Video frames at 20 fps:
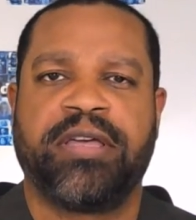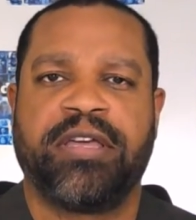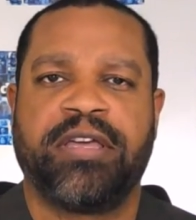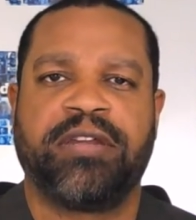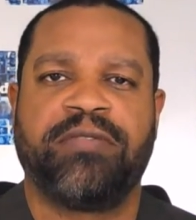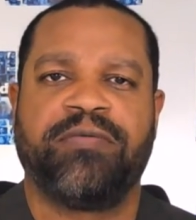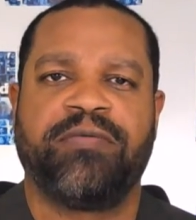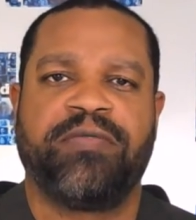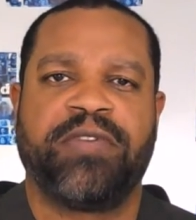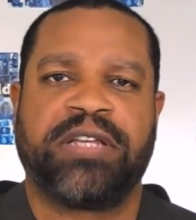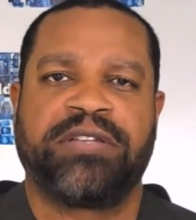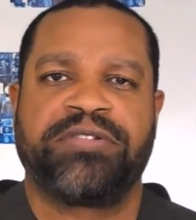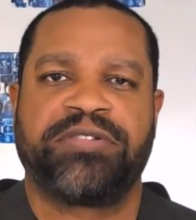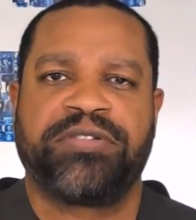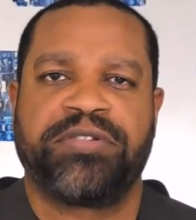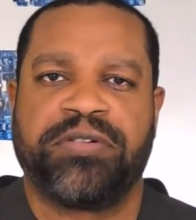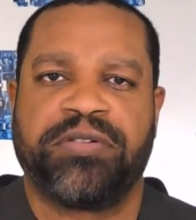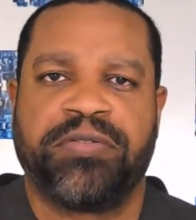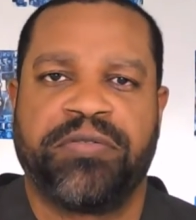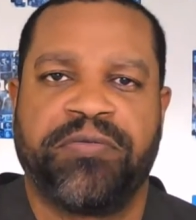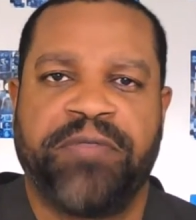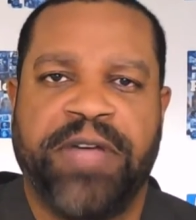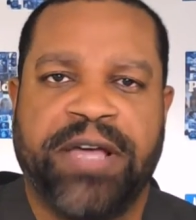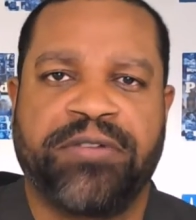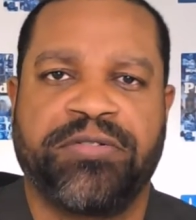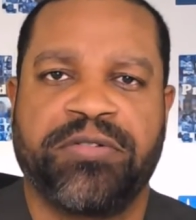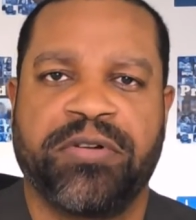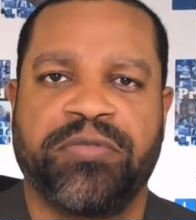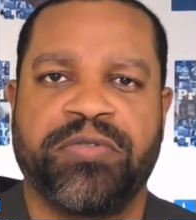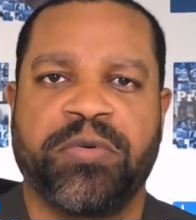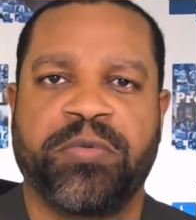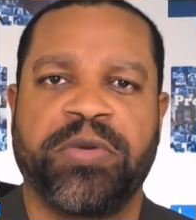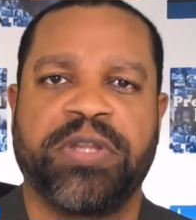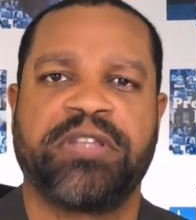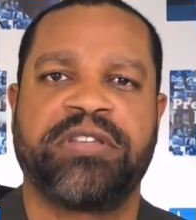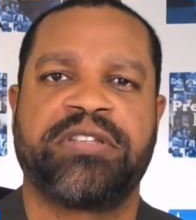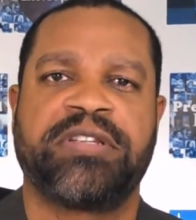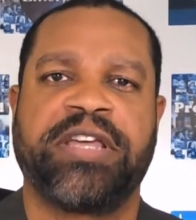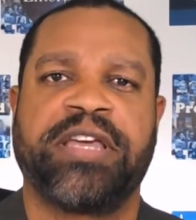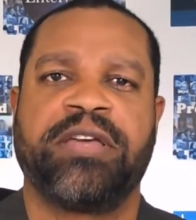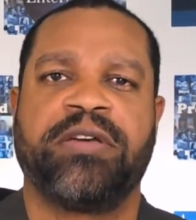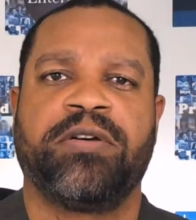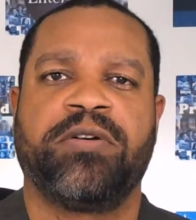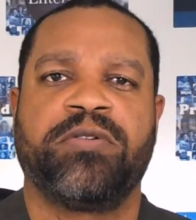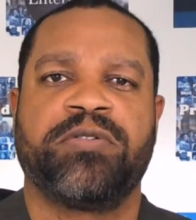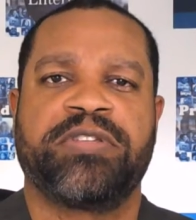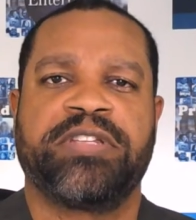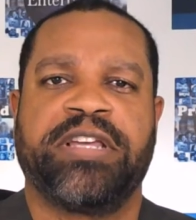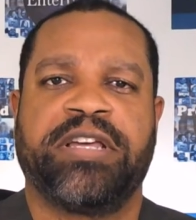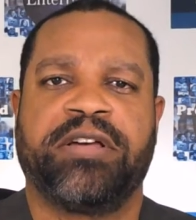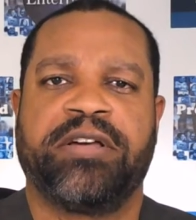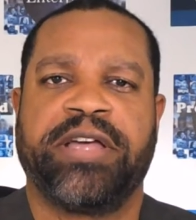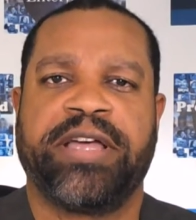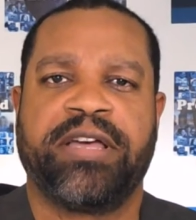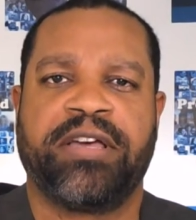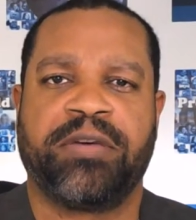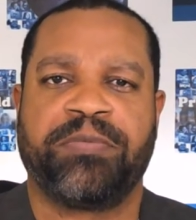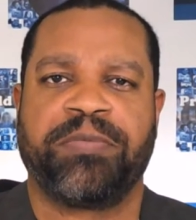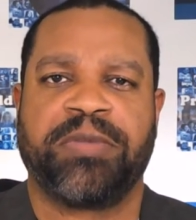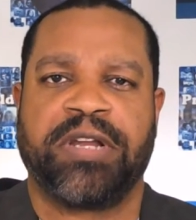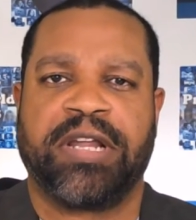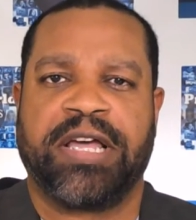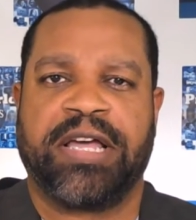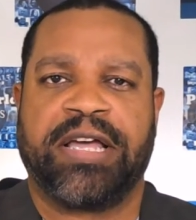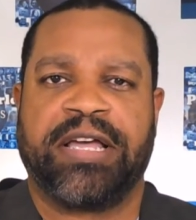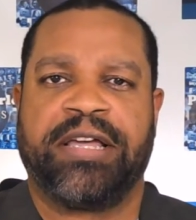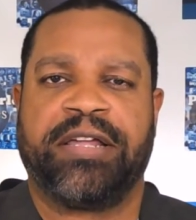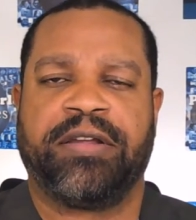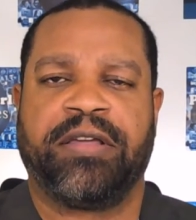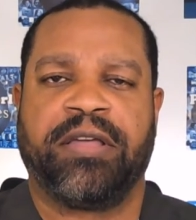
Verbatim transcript: and investor, founder of the Real Estate Wholesale Helpline.